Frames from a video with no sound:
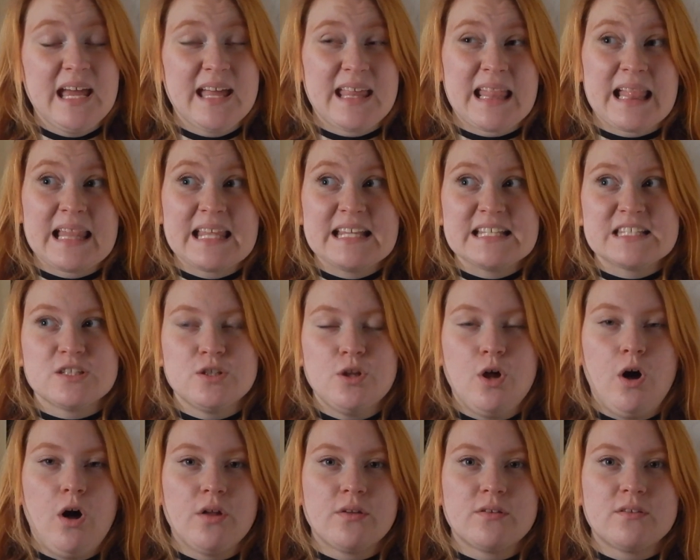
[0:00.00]
at least
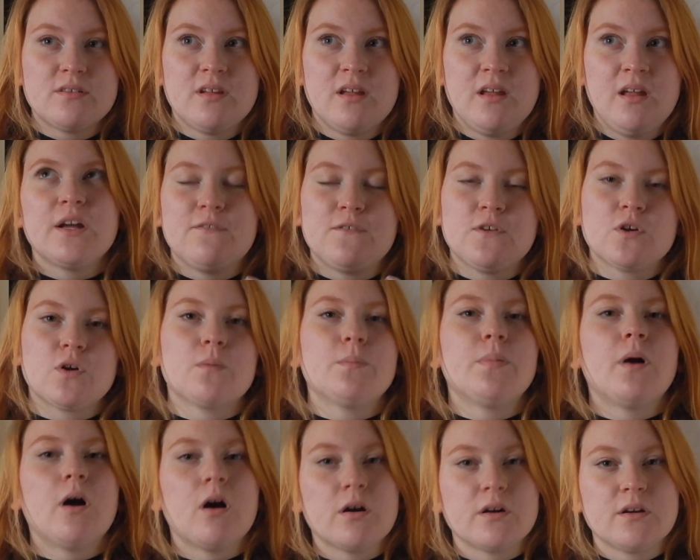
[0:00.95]
not if you're a
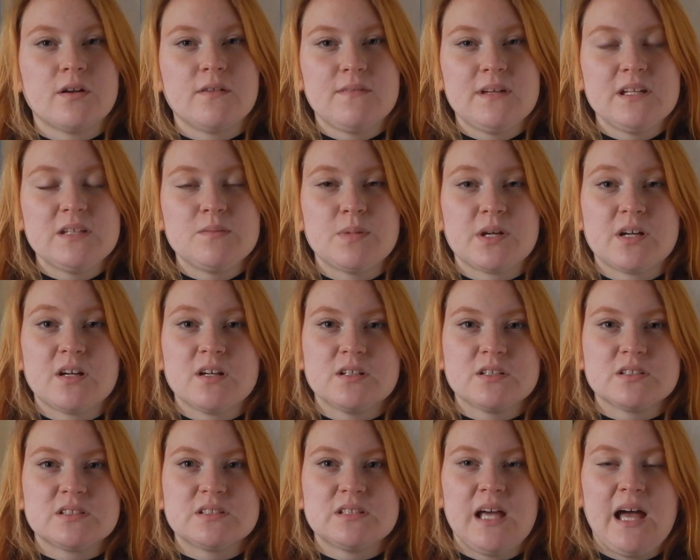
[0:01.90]
part of it,
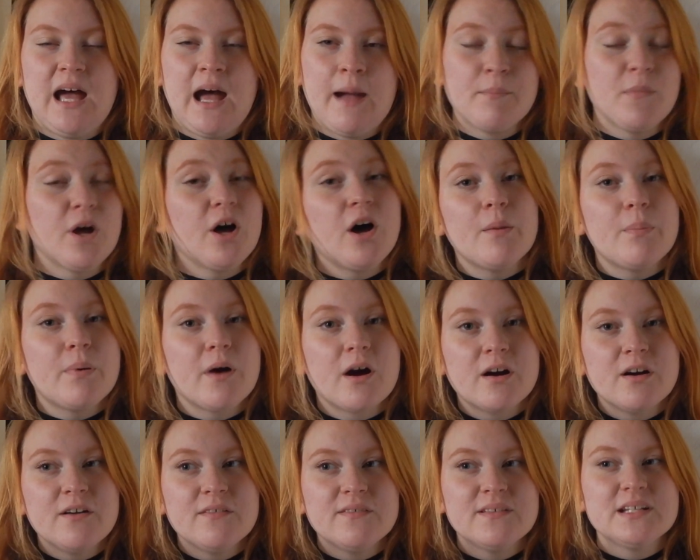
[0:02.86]
because I'm not a
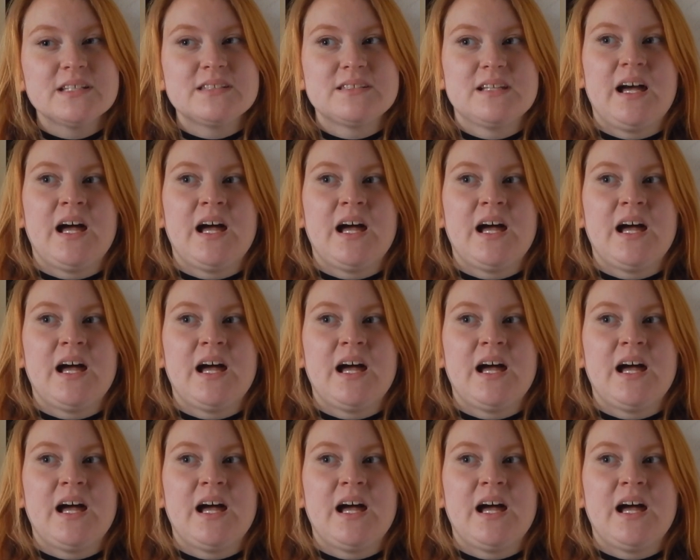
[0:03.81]
part of it.